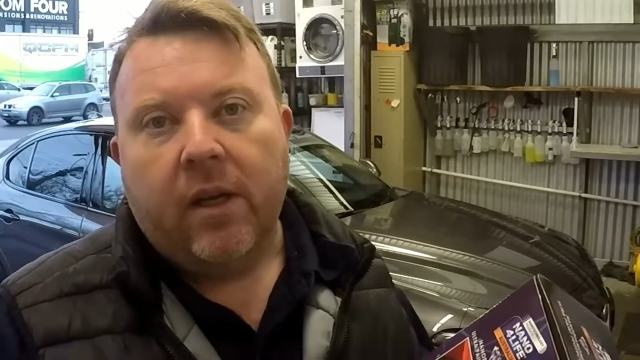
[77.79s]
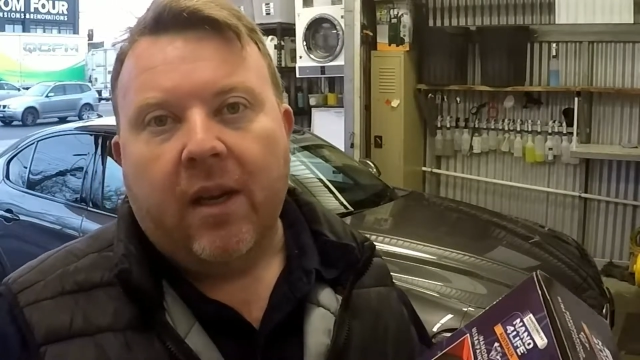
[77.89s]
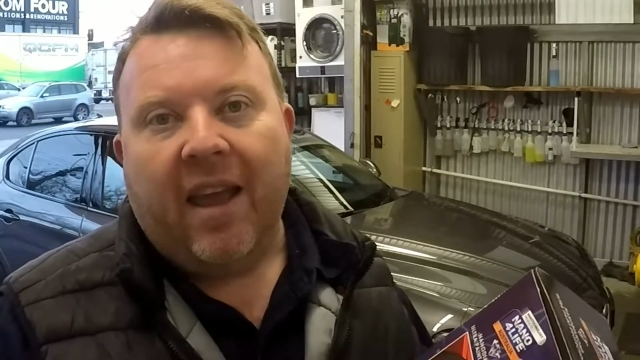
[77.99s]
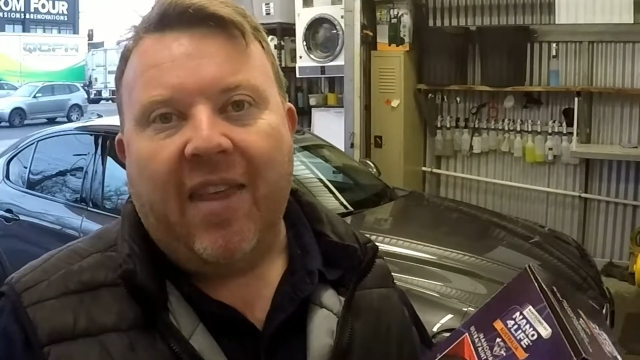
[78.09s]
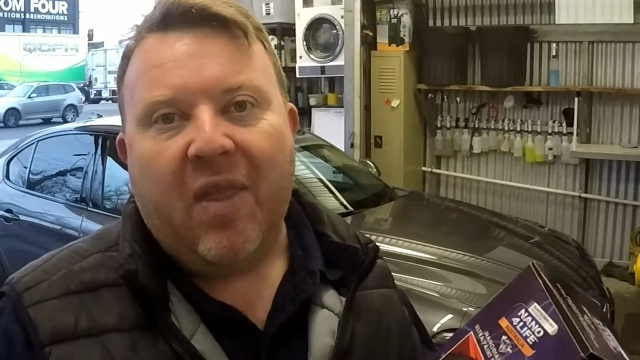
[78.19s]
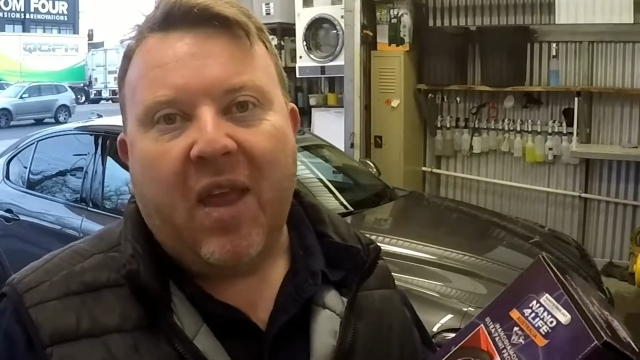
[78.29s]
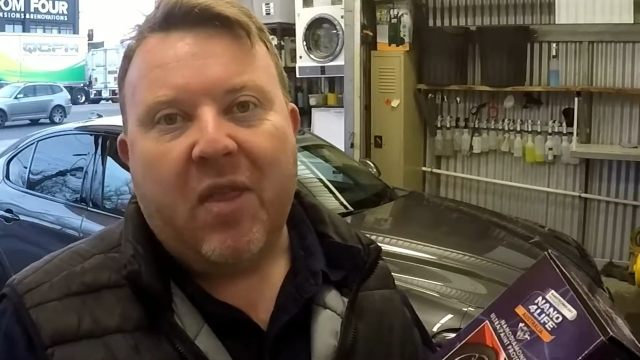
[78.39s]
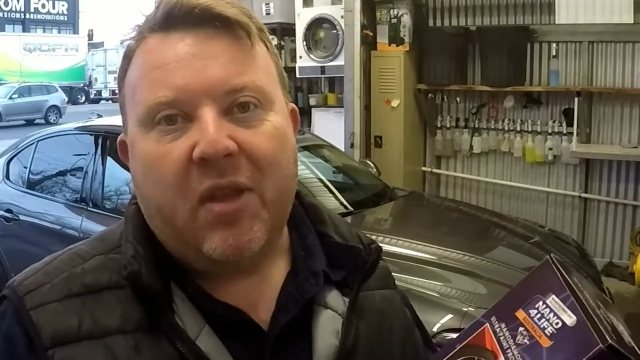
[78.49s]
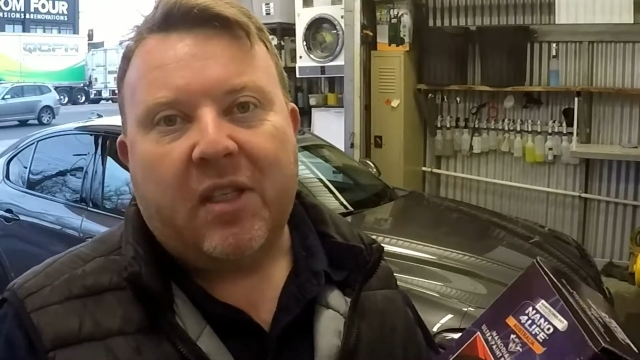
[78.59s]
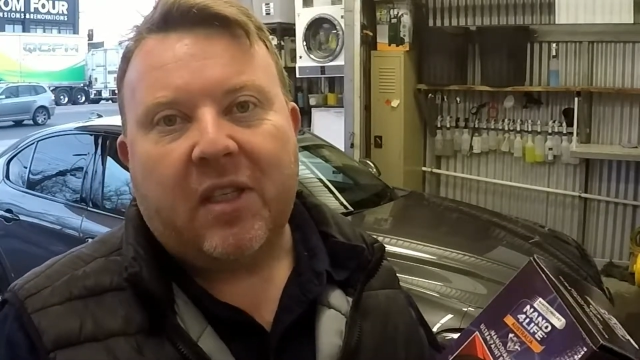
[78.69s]
and
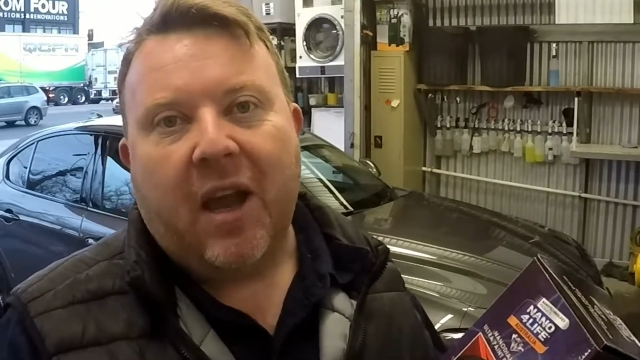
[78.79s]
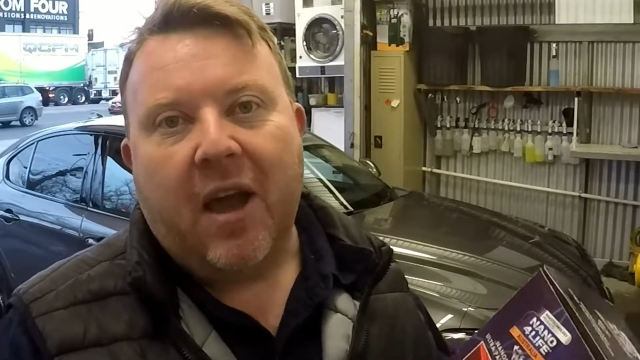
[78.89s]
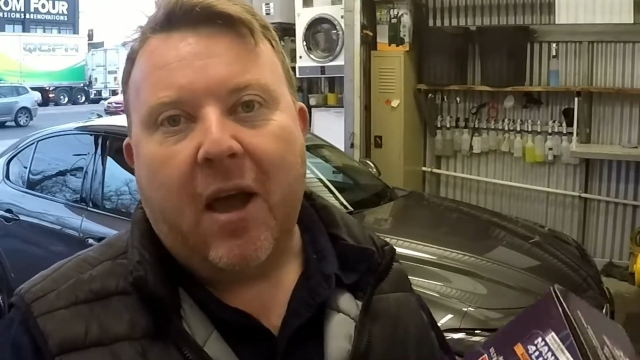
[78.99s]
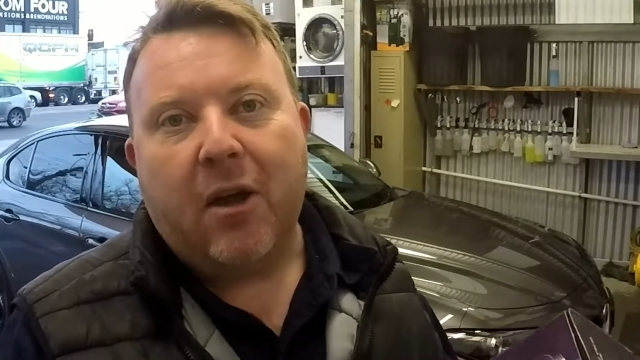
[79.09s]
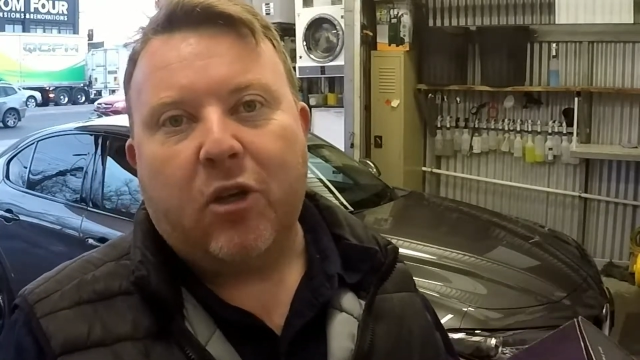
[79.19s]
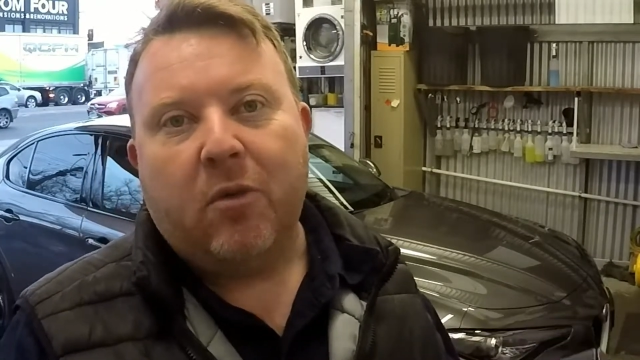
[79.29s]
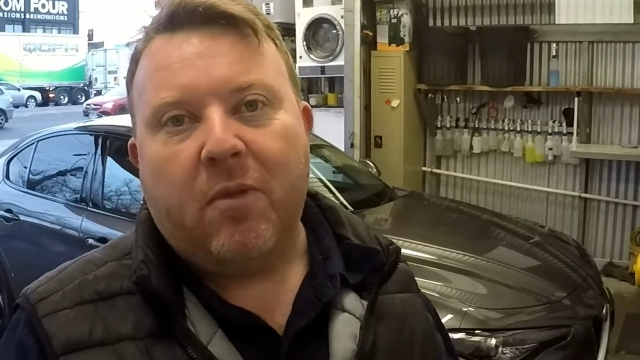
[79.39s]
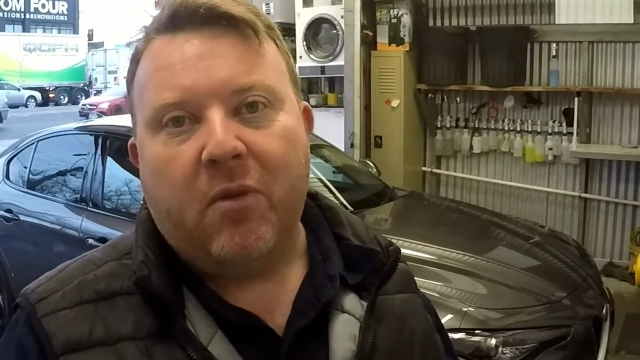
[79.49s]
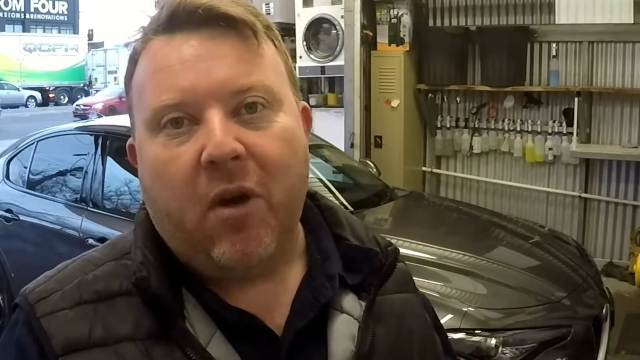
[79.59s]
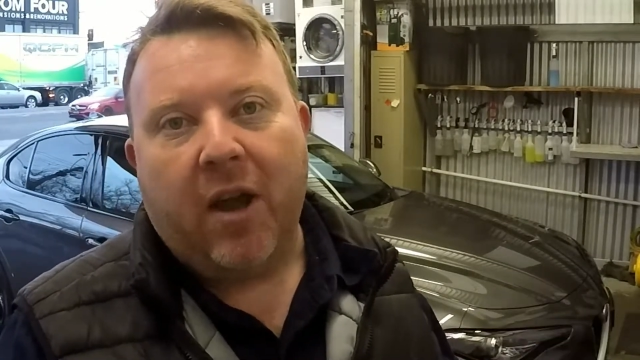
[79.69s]
then this car should
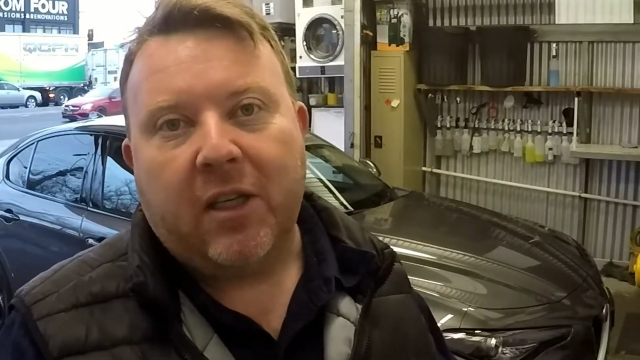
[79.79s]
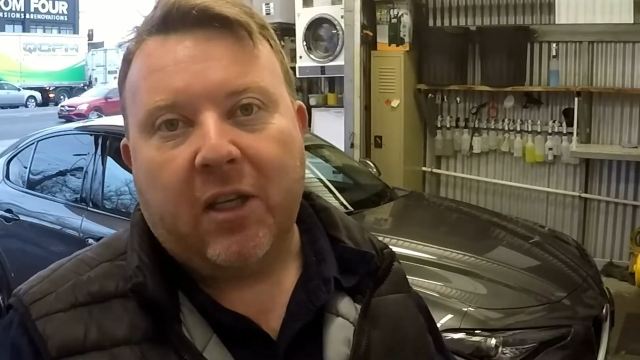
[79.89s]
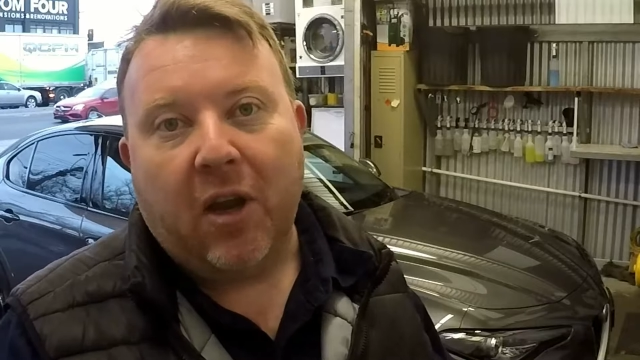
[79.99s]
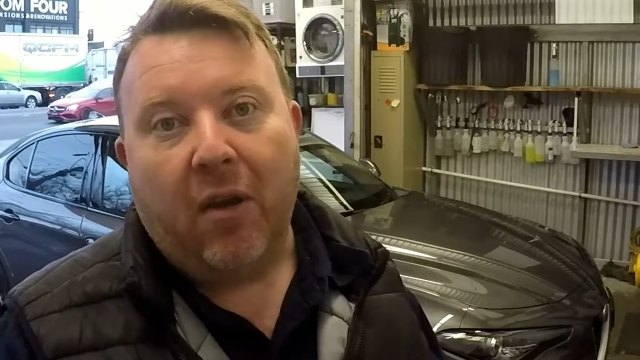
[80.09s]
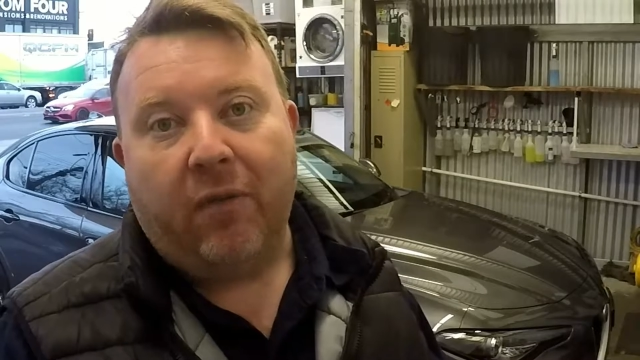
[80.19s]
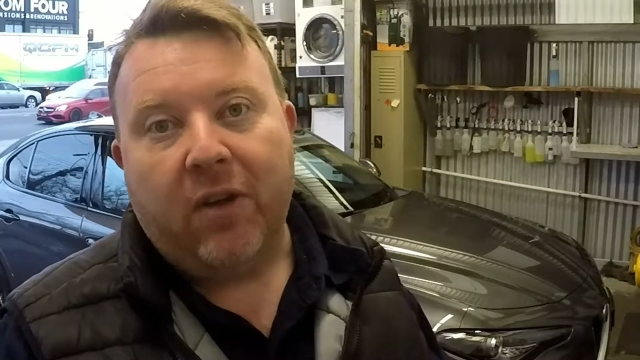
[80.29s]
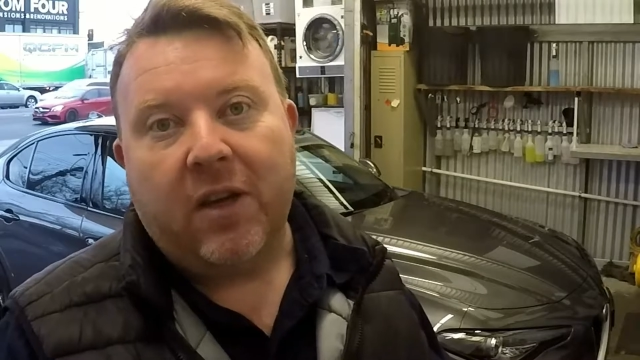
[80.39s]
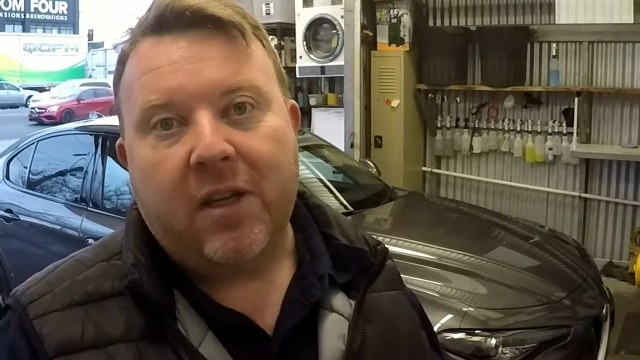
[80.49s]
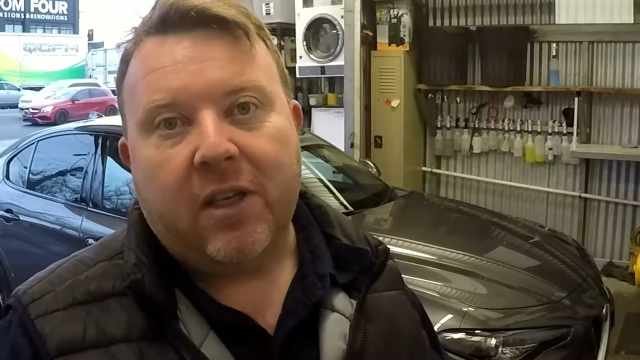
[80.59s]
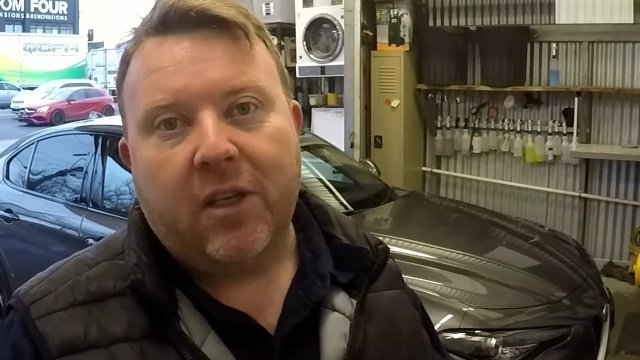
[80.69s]
be right to go for
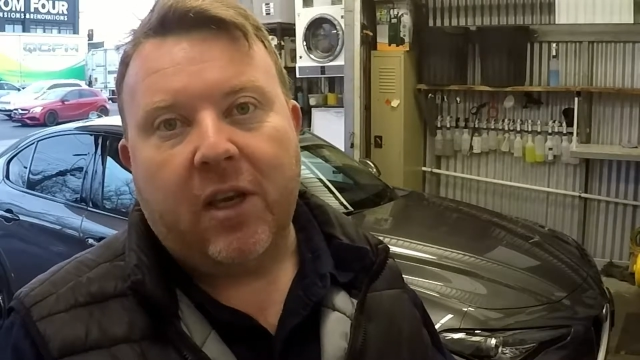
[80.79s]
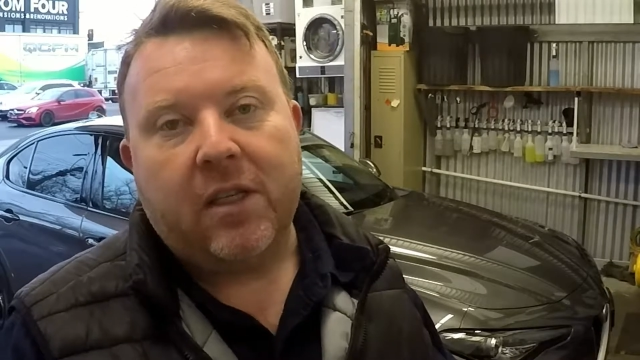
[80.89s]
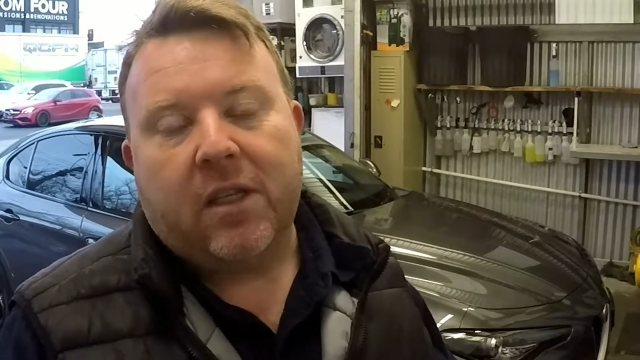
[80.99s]
years and years.